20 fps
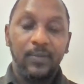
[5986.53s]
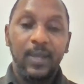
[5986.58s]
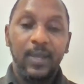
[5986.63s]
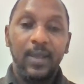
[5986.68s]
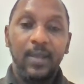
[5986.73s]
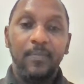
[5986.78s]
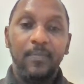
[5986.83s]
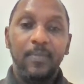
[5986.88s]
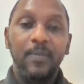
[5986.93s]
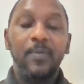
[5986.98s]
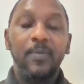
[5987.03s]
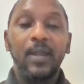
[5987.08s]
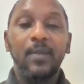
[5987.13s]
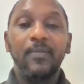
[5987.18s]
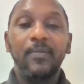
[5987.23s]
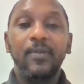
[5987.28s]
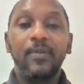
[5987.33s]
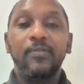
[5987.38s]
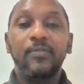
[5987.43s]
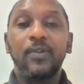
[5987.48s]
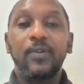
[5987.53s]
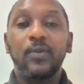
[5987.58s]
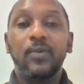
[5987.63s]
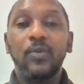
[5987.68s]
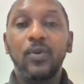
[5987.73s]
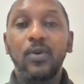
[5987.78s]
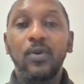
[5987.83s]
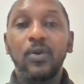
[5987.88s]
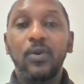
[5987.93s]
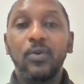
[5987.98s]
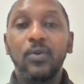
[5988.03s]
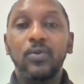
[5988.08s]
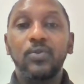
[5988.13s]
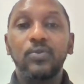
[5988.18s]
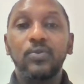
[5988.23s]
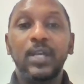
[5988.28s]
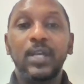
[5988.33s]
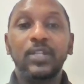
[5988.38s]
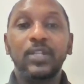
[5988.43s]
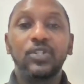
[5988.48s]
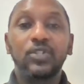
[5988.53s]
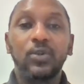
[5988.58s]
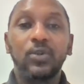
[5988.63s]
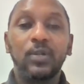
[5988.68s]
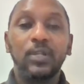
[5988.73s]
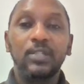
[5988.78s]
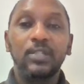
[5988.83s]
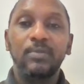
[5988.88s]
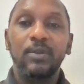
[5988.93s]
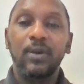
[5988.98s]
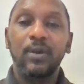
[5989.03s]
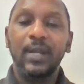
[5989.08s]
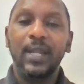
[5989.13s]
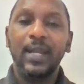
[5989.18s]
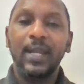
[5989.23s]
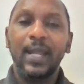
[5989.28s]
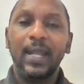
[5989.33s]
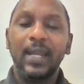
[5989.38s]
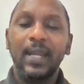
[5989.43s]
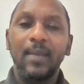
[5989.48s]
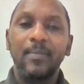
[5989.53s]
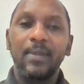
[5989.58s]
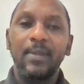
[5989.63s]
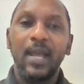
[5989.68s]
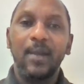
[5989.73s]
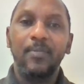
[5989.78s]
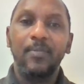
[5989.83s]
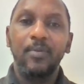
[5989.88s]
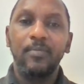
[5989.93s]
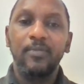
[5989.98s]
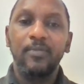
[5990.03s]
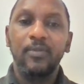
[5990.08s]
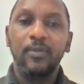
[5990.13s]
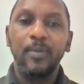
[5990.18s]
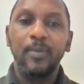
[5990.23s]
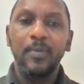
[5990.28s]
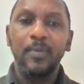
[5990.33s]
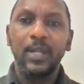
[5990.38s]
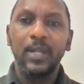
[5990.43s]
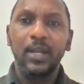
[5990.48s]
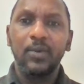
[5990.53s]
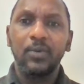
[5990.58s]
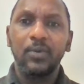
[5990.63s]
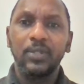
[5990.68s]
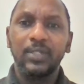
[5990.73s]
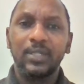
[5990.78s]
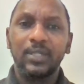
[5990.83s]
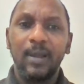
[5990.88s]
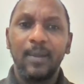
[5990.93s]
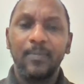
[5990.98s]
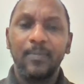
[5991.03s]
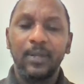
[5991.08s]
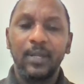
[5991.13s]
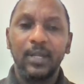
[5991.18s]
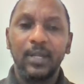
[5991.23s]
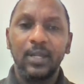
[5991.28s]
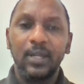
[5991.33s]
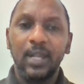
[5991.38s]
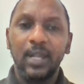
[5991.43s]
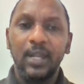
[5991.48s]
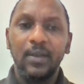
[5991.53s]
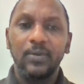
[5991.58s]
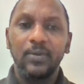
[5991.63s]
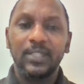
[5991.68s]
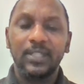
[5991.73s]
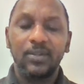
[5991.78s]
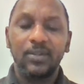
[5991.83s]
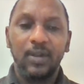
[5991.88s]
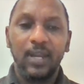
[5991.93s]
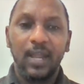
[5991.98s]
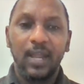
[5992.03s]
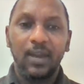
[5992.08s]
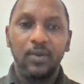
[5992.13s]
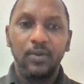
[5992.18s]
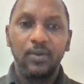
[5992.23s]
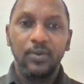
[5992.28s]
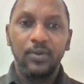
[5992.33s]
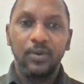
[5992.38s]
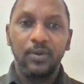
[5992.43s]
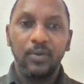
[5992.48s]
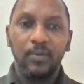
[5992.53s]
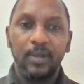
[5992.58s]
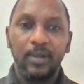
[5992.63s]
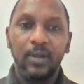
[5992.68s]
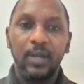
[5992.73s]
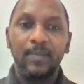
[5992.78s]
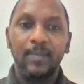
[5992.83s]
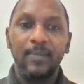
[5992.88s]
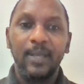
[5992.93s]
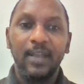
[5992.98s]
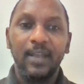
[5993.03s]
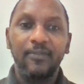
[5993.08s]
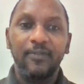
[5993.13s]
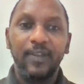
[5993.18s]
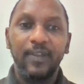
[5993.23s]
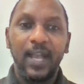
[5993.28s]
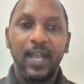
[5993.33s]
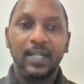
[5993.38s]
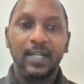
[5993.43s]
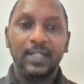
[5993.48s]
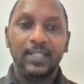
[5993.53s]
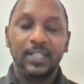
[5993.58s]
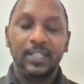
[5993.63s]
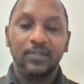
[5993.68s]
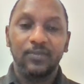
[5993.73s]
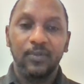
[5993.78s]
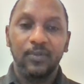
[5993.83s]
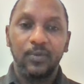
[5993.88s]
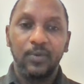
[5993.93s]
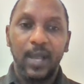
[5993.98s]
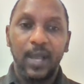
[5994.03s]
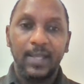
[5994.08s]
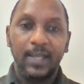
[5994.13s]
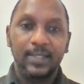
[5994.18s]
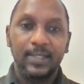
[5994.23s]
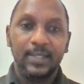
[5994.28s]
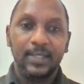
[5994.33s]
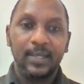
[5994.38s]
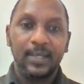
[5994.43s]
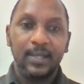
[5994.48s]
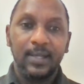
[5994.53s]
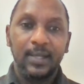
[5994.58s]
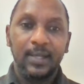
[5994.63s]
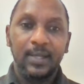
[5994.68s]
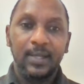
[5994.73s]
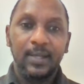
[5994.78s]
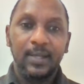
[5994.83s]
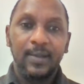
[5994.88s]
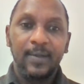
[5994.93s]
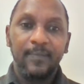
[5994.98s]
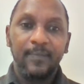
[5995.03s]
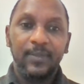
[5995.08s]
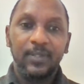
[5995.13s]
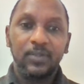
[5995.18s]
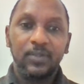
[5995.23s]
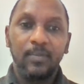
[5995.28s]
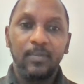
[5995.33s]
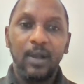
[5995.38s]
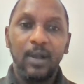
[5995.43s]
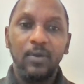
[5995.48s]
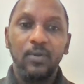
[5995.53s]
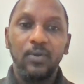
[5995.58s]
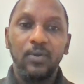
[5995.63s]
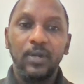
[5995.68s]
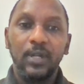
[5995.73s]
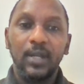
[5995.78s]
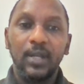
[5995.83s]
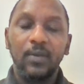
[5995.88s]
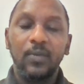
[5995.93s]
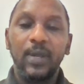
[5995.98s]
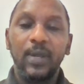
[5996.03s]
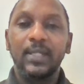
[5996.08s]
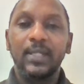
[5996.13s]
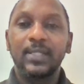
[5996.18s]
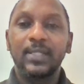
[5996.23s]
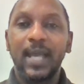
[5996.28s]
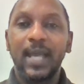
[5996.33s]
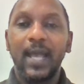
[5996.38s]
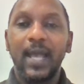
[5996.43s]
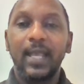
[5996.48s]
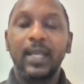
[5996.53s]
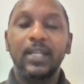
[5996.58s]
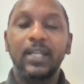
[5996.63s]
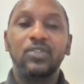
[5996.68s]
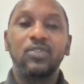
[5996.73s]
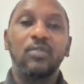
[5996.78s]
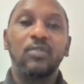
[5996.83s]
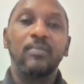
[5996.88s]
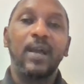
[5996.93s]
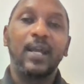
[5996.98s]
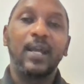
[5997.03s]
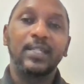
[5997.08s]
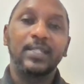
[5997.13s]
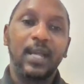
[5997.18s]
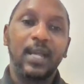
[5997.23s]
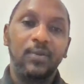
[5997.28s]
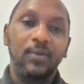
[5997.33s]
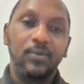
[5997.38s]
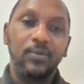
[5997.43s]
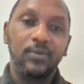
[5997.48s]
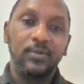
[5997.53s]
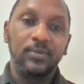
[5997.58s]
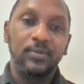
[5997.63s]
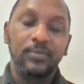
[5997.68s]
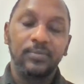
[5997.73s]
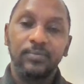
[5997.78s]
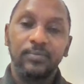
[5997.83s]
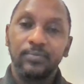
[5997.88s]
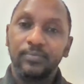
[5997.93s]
Where people for go do their studies, because that time they happen before. People go team up, then they go sit down in London because they may get free access for go, right? So now go to the way tie return back salon.